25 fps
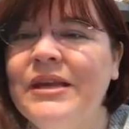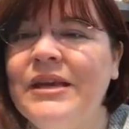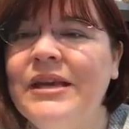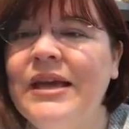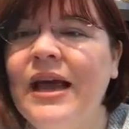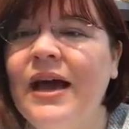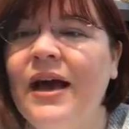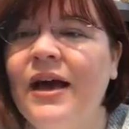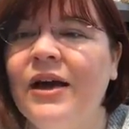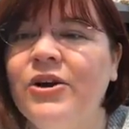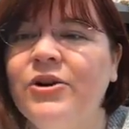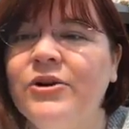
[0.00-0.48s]

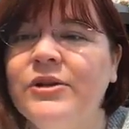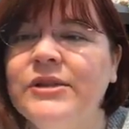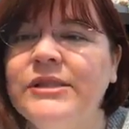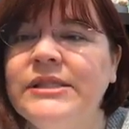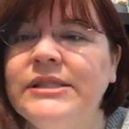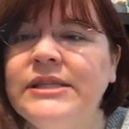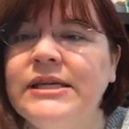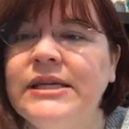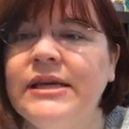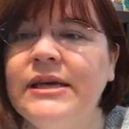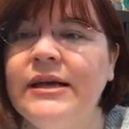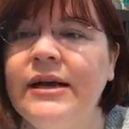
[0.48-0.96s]
yeah
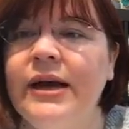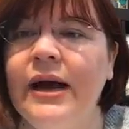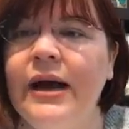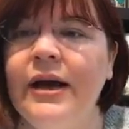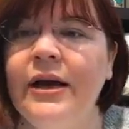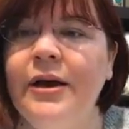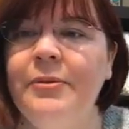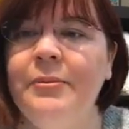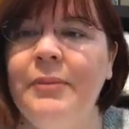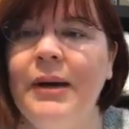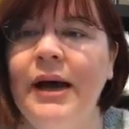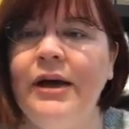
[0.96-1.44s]
christy
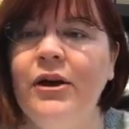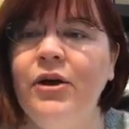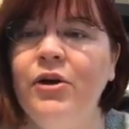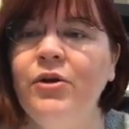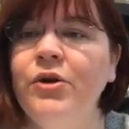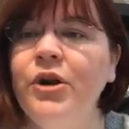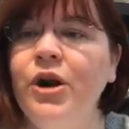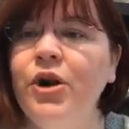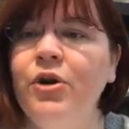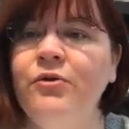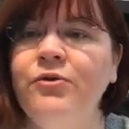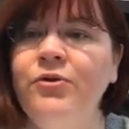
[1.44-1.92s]
um i
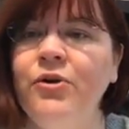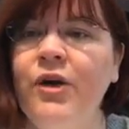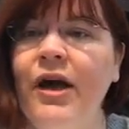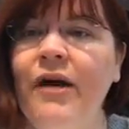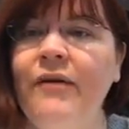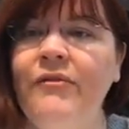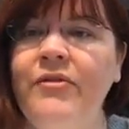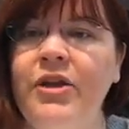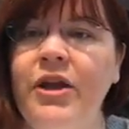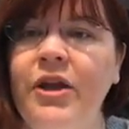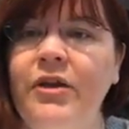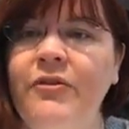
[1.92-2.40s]
don't know if you'll
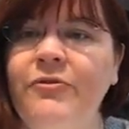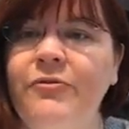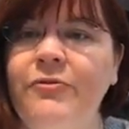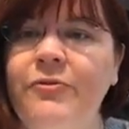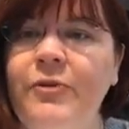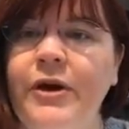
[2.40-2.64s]
have enough